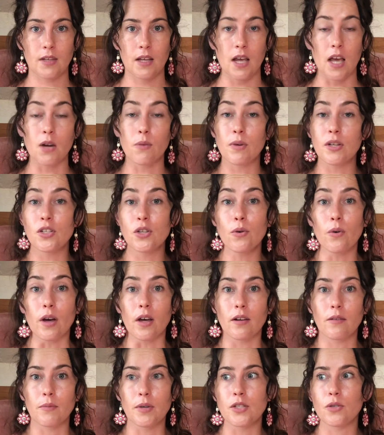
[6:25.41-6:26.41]
And we do it.
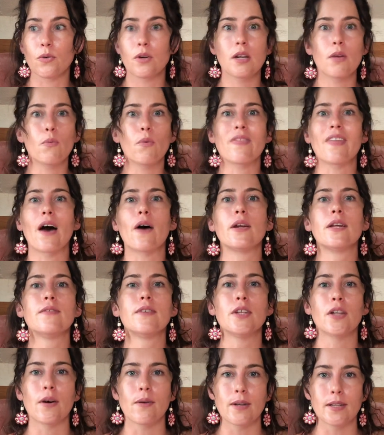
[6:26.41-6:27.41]
We do it without
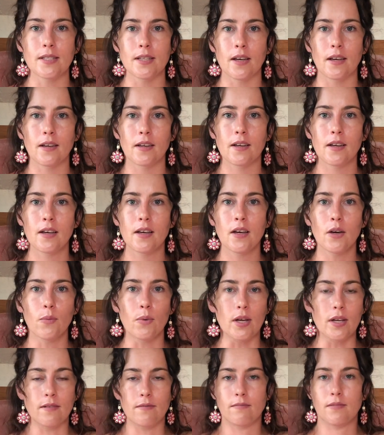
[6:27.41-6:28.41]
even noticing.
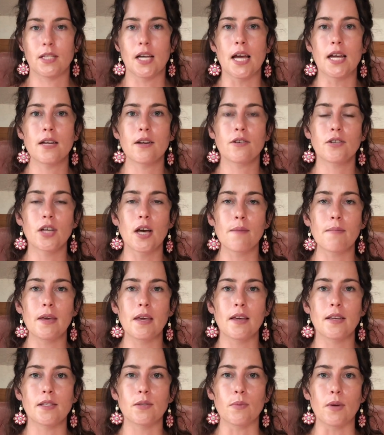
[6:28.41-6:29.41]
We tighten our
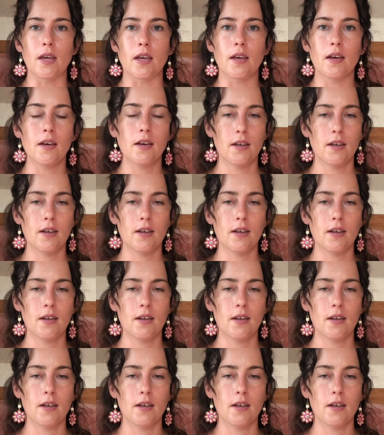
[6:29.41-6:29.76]
tummies, we